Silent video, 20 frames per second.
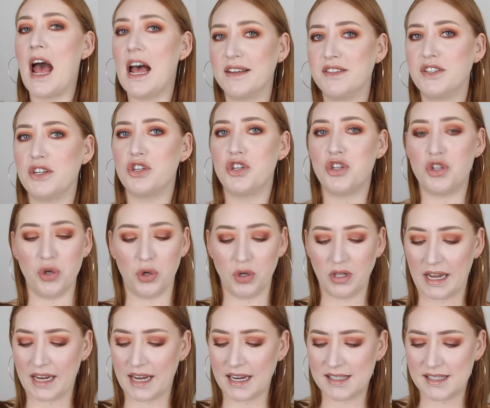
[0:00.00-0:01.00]
as it should.
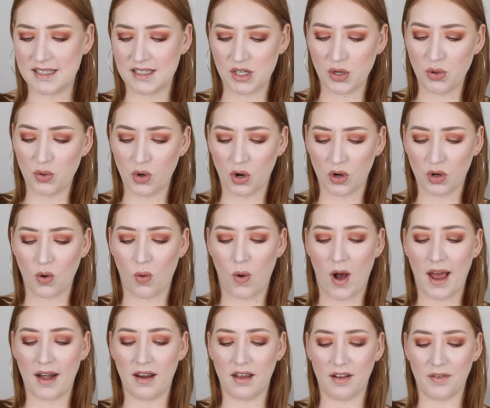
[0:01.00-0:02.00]
Like it's still got
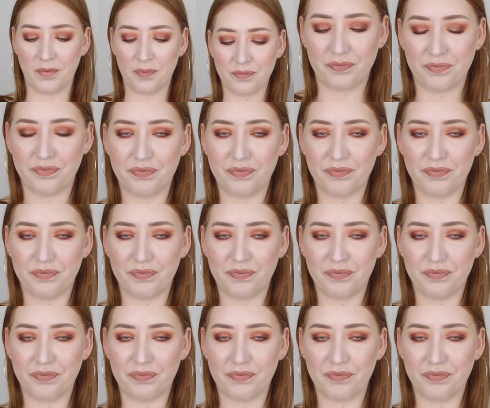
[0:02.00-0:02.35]
quite a